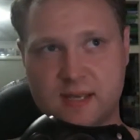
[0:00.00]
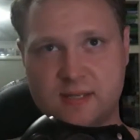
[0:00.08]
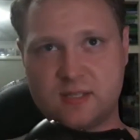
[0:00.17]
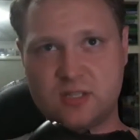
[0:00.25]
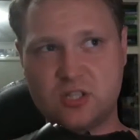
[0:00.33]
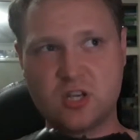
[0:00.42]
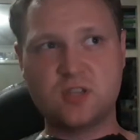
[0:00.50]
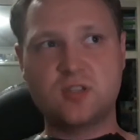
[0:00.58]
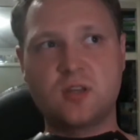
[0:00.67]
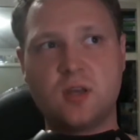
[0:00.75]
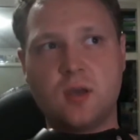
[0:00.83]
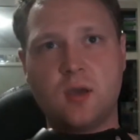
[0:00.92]
It's
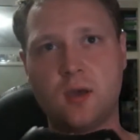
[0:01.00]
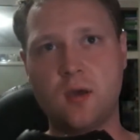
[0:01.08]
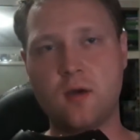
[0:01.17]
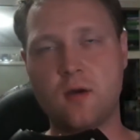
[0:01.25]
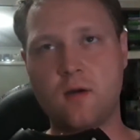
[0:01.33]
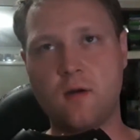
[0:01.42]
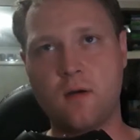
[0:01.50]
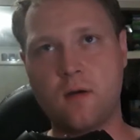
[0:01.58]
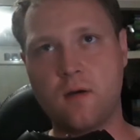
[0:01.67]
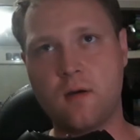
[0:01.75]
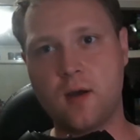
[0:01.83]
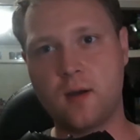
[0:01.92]
just
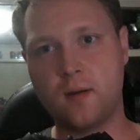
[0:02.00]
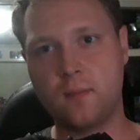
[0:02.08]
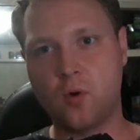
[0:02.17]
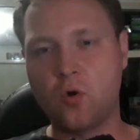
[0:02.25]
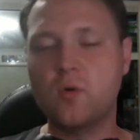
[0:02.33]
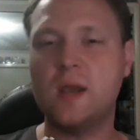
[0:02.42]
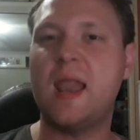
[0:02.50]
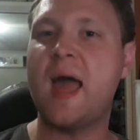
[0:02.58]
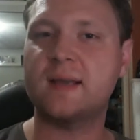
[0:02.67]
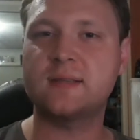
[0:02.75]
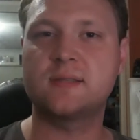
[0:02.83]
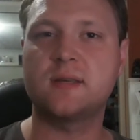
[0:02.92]
more
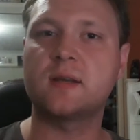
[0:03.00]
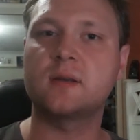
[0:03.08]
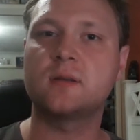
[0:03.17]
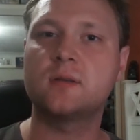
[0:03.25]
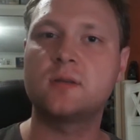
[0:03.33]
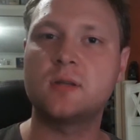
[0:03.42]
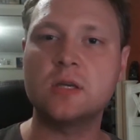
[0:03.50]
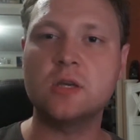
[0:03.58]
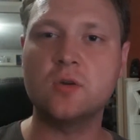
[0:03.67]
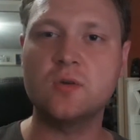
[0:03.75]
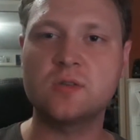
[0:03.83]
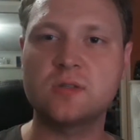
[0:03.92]
relaxing to
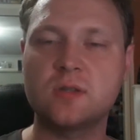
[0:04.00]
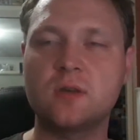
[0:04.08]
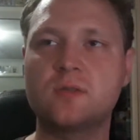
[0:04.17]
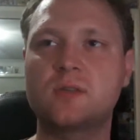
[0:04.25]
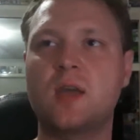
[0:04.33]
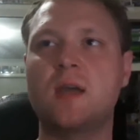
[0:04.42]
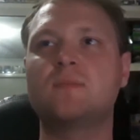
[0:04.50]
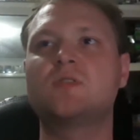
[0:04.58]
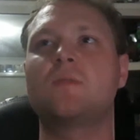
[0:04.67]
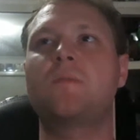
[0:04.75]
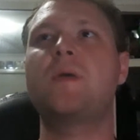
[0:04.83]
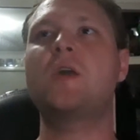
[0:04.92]
use in those
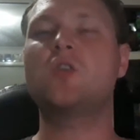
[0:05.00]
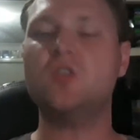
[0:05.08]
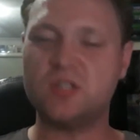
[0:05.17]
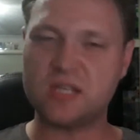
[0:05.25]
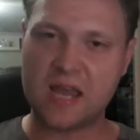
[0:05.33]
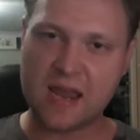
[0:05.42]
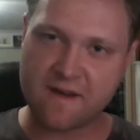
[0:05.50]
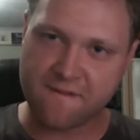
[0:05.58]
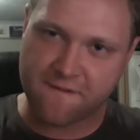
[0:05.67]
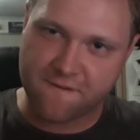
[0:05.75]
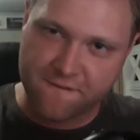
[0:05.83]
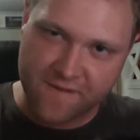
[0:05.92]
games because it
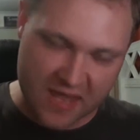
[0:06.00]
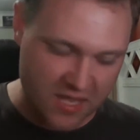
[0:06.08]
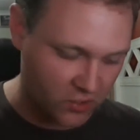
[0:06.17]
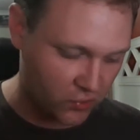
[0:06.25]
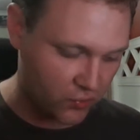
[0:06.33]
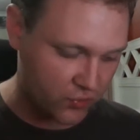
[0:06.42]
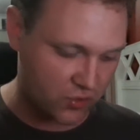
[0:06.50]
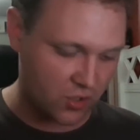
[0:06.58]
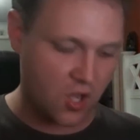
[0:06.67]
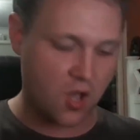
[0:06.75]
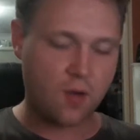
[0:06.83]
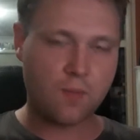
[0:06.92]
feels
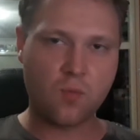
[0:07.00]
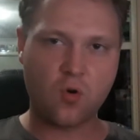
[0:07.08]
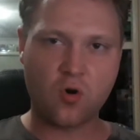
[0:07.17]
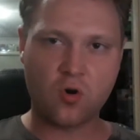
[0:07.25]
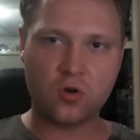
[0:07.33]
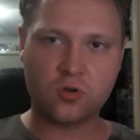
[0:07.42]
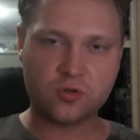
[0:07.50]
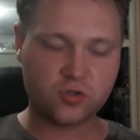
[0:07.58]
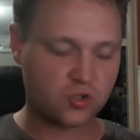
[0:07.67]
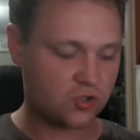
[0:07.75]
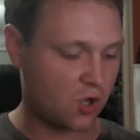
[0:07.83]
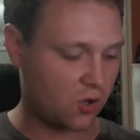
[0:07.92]
more
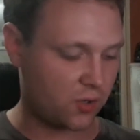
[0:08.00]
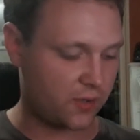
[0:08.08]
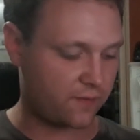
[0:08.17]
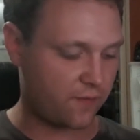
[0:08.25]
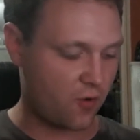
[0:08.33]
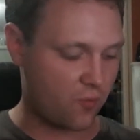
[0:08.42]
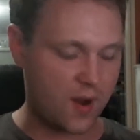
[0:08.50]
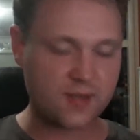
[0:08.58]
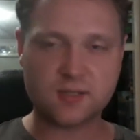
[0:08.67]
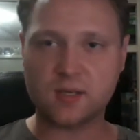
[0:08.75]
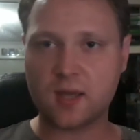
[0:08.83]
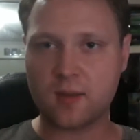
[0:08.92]
solid for a
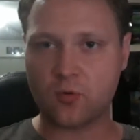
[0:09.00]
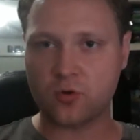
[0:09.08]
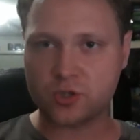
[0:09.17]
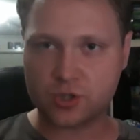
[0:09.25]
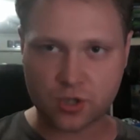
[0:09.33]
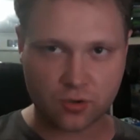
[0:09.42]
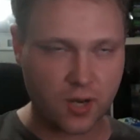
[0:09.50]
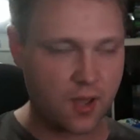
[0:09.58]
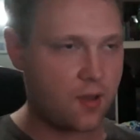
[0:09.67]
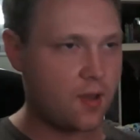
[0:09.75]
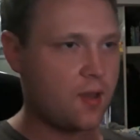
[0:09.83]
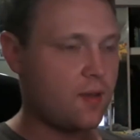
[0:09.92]
racing game or a
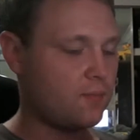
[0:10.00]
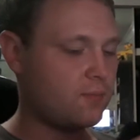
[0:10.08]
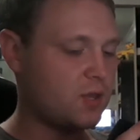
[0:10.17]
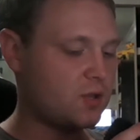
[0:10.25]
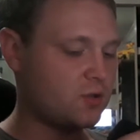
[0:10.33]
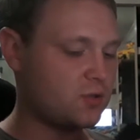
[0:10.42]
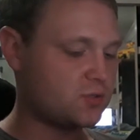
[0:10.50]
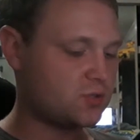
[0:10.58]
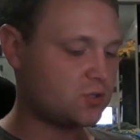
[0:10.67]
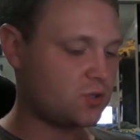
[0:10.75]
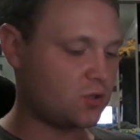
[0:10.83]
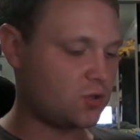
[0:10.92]
shooter, because